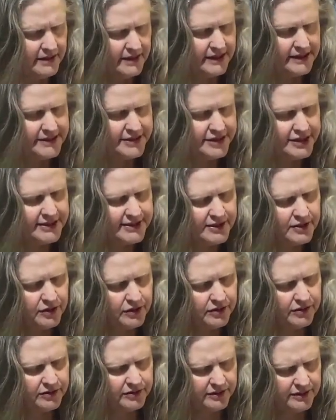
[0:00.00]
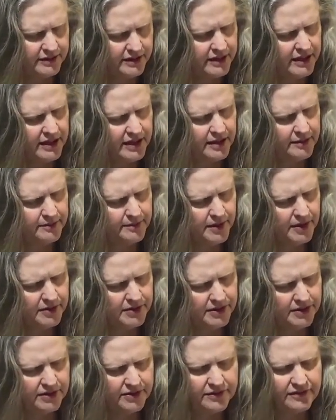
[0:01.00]
and she's called
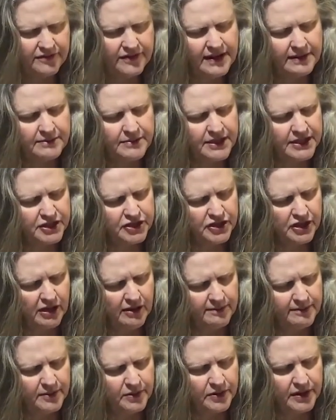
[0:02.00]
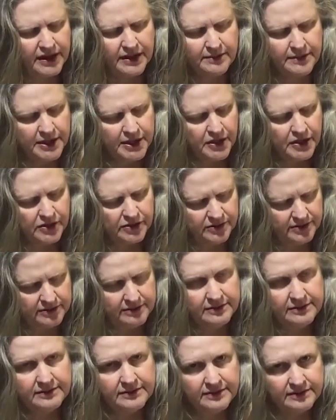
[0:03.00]
Kimono Fabric Shop, or Kimono
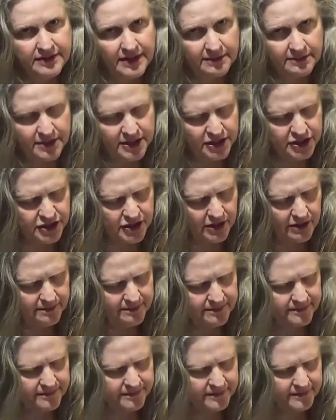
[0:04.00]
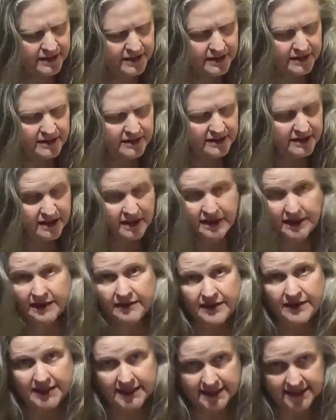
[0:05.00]
Fabric Shop. I'll leave
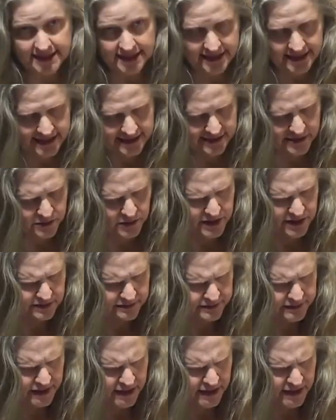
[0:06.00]
a link to that as well.